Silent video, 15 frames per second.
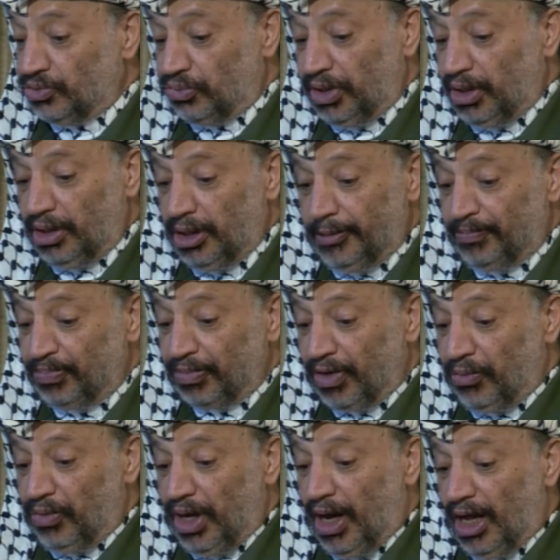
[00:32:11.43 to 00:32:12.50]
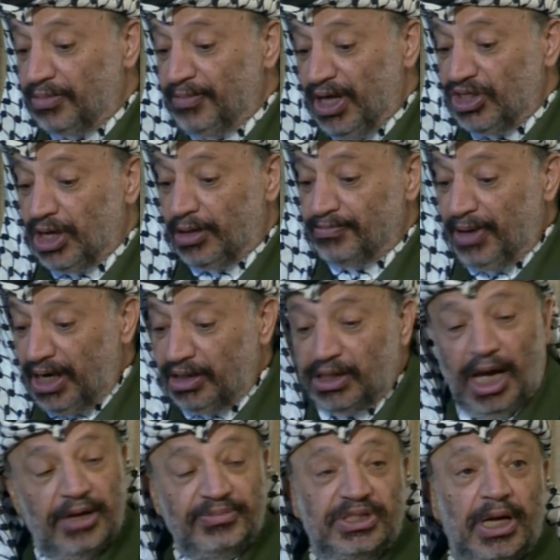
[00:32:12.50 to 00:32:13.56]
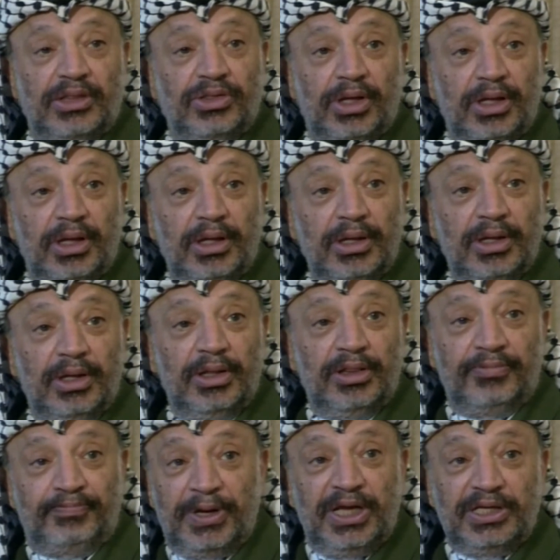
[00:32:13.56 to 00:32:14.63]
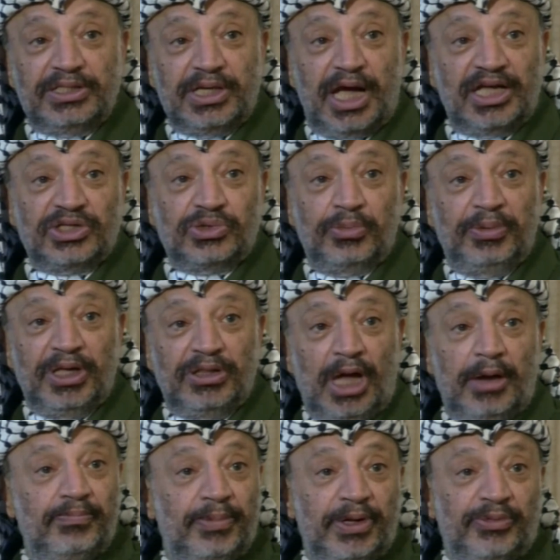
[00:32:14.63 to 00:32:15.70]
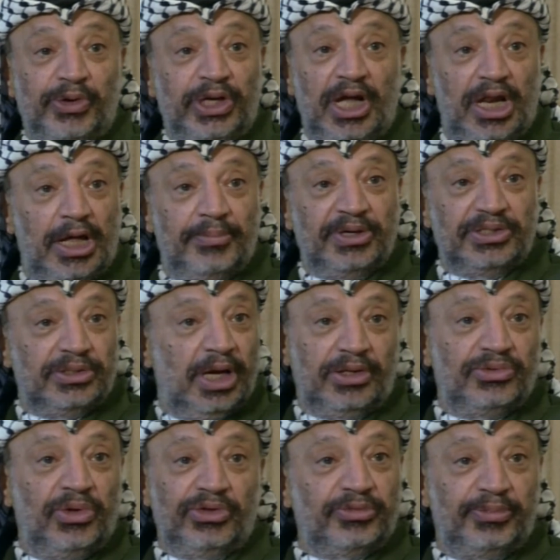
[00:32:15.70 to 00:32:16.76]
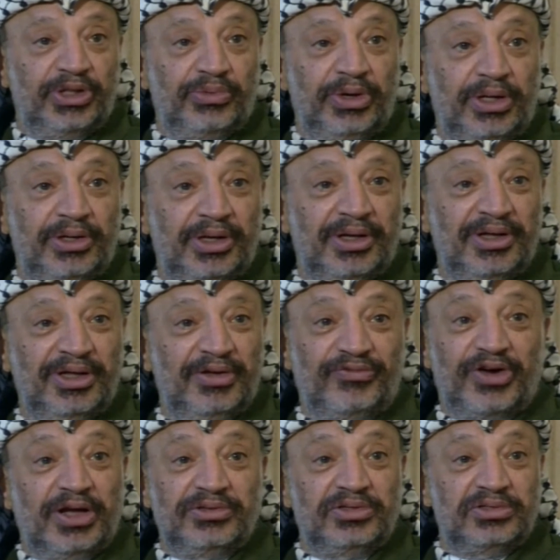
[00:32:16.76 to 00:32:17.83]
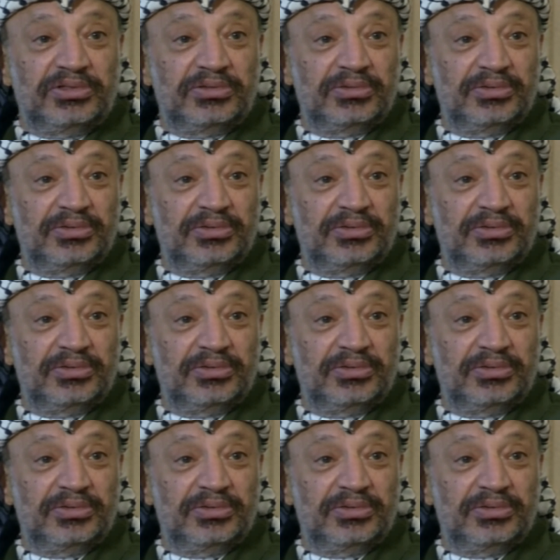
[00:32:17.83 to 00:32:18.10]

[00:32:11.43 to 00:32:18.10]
We had mentioned many times that peace has to be done between enemies and not between friends.